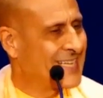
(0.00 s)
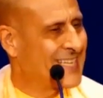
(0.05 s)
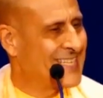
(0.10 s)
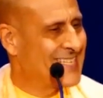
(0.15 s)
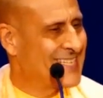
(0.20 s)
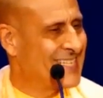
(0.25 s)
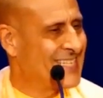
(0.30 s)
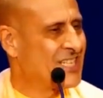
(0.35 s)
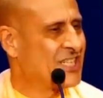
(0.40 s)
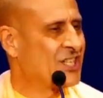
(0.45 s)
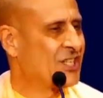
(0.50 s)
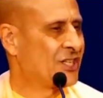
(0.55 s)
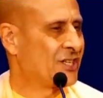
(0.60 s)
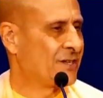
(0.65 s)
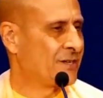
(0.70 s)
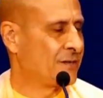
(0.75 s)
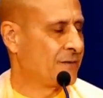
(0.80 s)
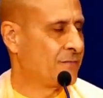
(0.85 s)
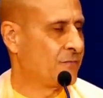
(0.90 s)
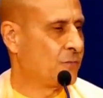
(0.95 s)
in a
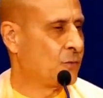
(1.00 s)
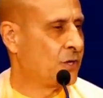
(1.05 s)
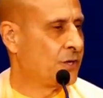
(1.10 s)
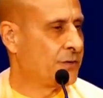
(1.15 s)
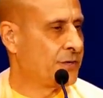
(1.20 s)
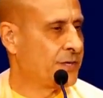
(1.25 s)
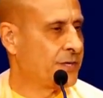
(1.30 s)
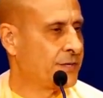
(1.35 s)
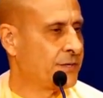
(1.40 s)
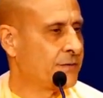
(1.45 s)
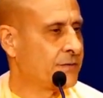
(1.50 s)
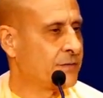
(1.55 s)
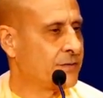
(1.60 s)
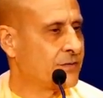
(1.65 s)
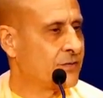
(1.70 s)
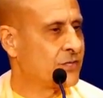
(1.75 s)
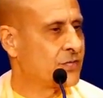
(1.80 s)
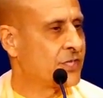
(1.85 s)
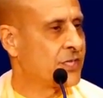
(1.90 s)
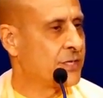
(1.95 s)
condition wherein
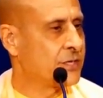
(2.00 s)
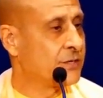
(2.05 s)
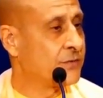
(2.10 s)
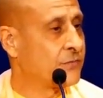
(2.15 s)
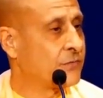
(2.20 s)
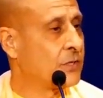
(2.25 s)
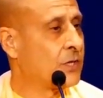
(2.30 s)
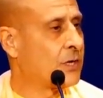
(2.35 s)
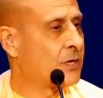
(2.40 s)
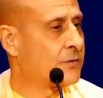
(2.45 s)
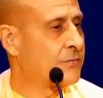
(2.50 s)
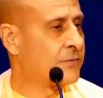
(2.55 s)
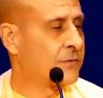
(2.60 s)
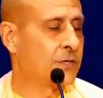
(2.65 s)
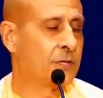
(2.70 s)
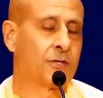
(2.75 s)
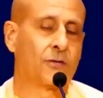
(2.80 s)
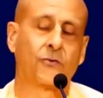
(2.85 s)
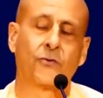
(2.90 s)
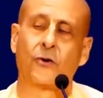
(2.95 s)
the seed of
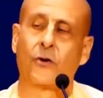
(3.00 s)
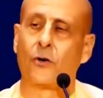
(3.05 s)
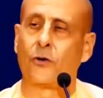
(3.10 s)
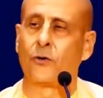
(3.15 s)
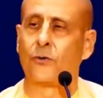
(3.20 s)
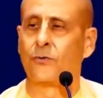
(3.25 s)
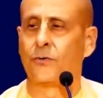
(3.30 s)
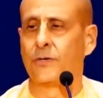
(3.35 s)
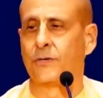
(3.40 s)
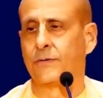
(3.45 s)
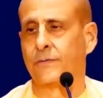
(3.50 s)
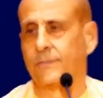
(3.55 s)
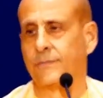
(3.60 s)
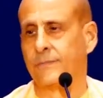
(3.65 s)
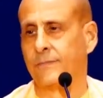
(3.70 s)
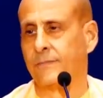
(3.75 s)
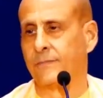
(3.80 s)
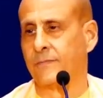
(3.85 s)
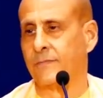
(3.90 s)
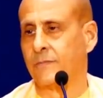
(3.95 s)
love can grow
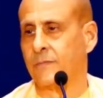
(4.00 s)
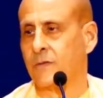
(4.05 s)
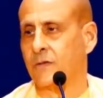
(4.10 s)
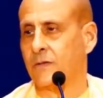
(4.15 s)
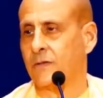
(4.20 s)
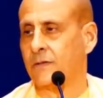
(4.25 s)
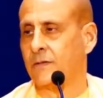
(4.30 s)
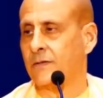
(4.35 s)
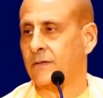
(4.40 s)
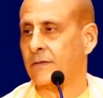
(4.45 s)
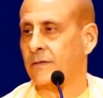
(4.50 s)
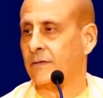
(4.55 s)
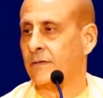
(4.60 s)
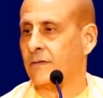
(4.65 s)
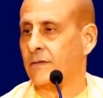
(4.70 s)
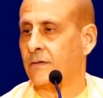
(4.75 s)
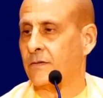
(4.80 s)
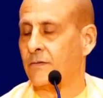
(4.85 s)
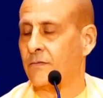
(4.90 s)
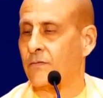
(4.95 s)

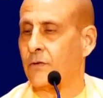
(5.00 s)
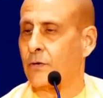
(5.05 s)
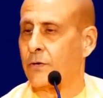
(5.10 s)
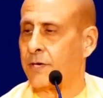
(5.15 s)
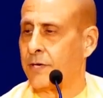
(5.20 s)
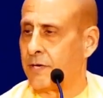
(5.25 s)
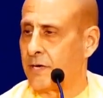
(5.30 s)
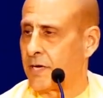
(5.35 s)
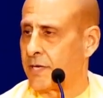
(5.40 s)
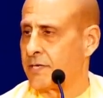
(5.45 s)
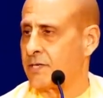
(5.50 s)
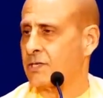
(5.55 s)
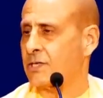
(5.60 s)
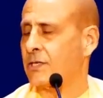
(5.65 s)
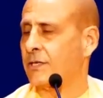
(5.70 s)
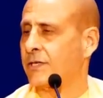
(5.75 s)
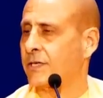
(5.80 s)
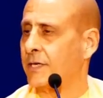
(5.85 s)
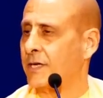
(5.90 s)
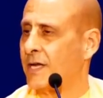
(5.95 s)
very
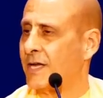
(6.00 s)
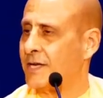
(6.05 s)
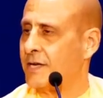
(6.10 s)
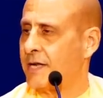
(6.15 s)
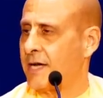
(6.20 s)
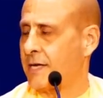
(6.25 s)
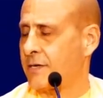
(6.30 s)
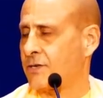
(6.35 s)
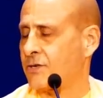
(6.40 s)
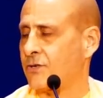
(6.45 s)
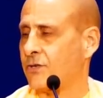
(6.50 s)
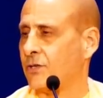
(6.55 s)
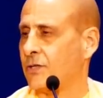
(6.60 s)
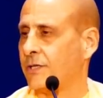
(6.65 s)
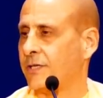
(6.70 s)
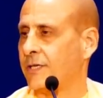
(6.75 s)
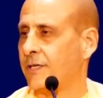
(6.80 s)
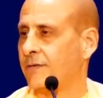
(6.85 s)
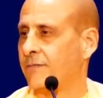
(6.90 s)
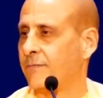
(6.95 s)
nicely and
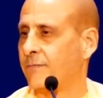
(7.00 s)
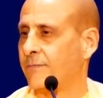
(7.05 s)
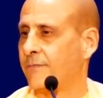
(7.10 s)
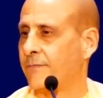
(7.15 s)
naturally.